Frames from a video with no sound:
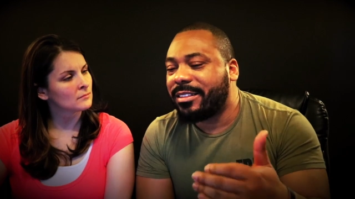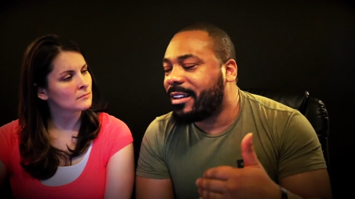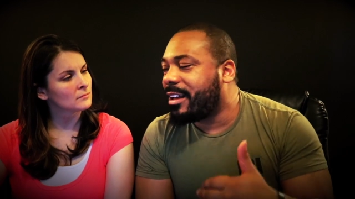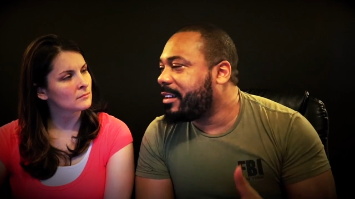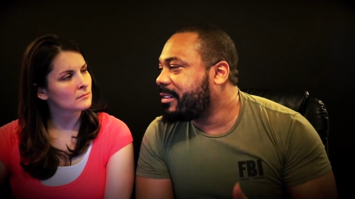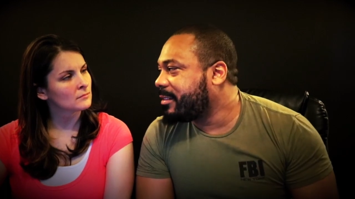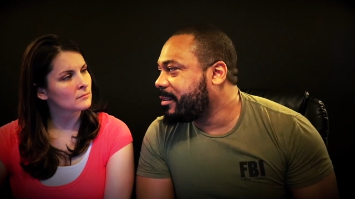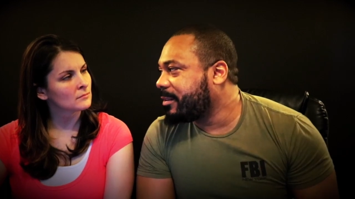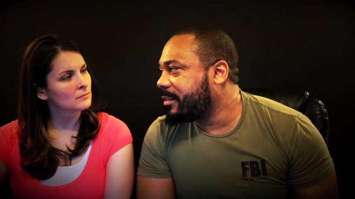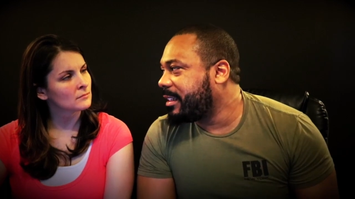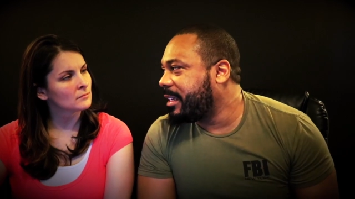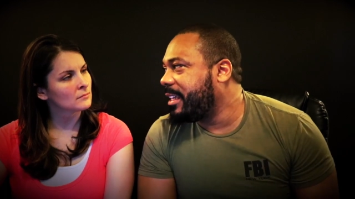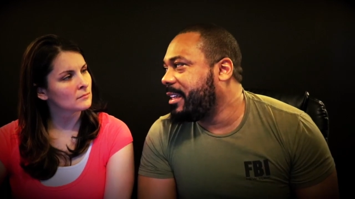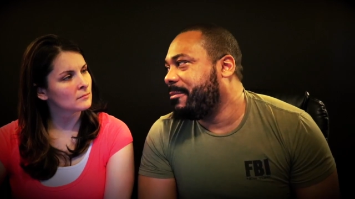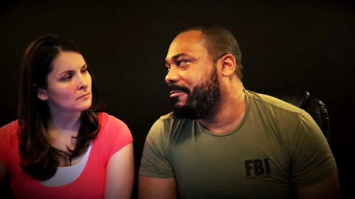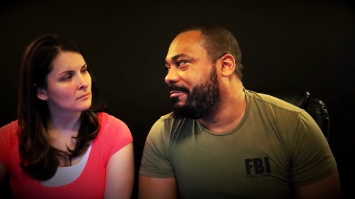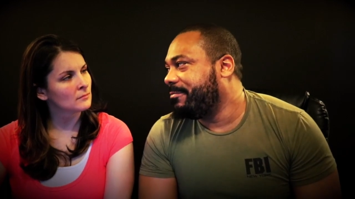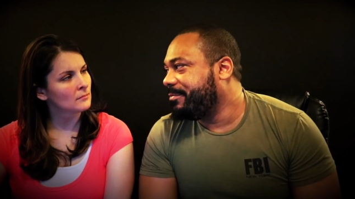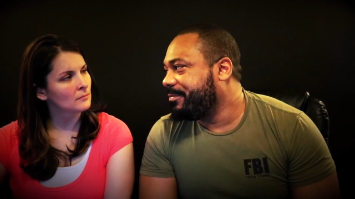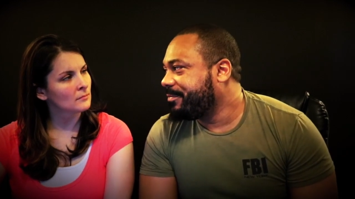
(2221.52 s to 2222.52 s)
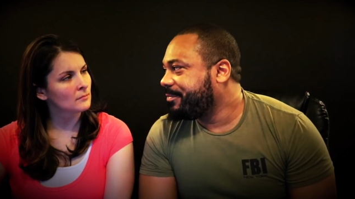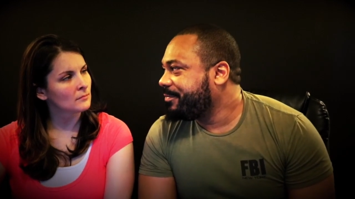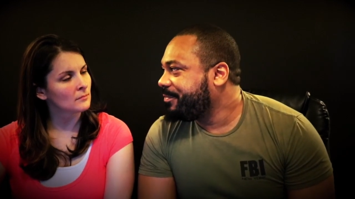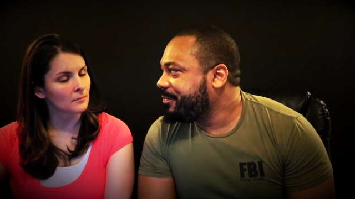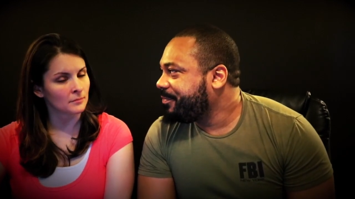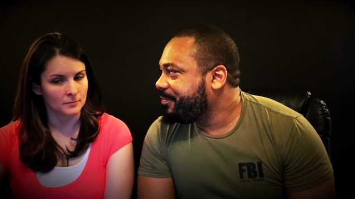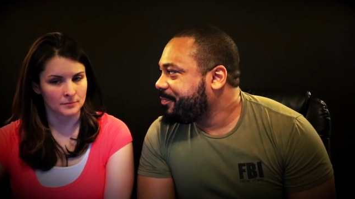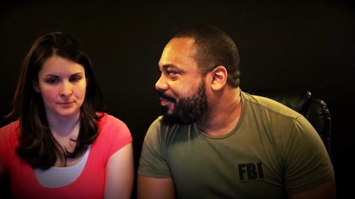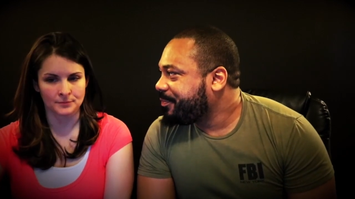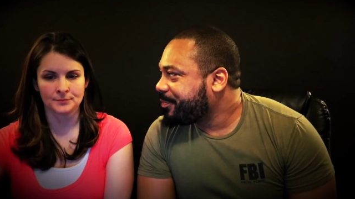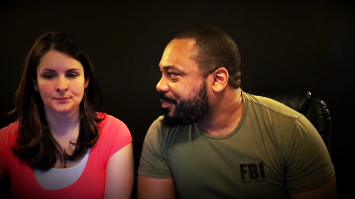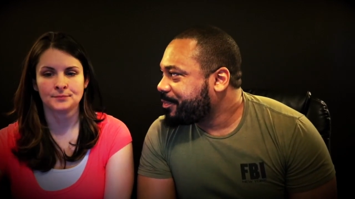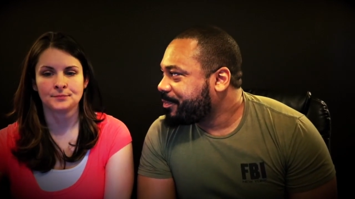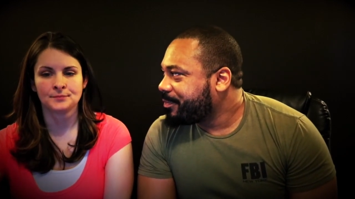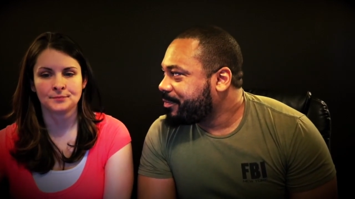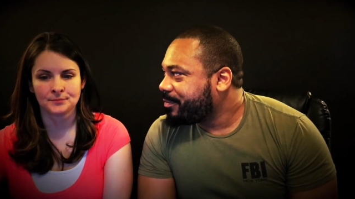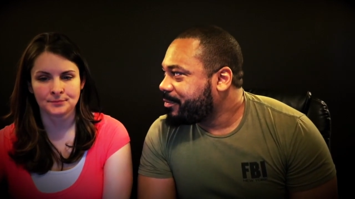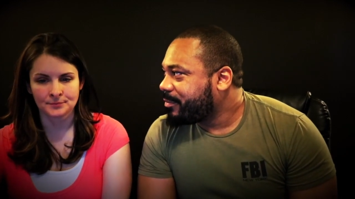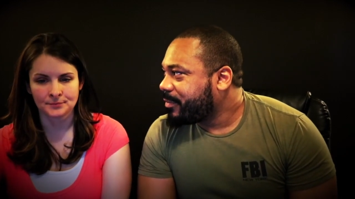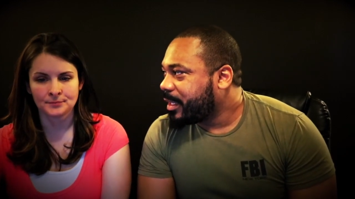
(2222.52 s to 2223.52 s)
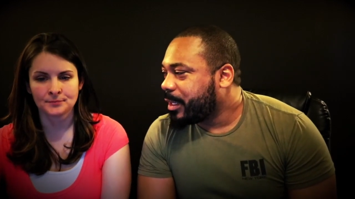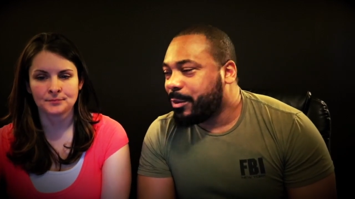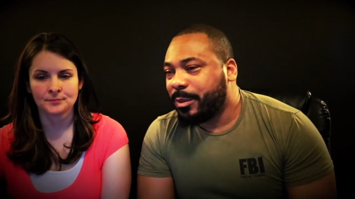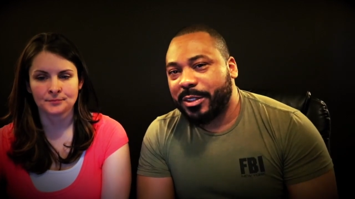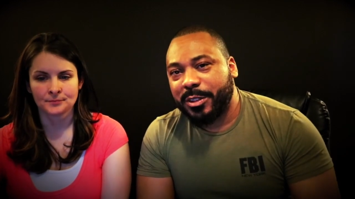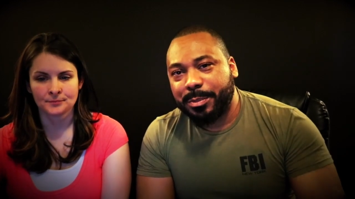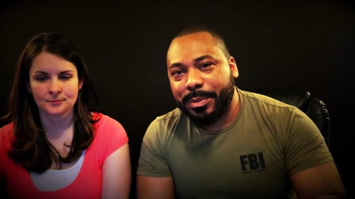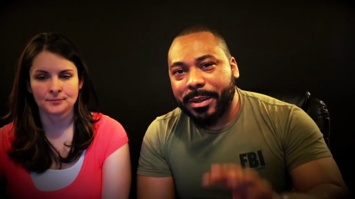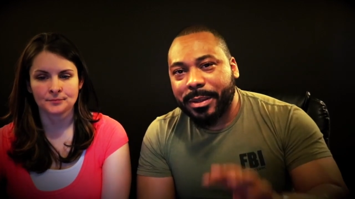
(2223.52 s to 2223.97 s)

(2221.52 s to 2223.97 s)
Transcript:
Speaker 1: is hostile to him. Mm -hmm. Which,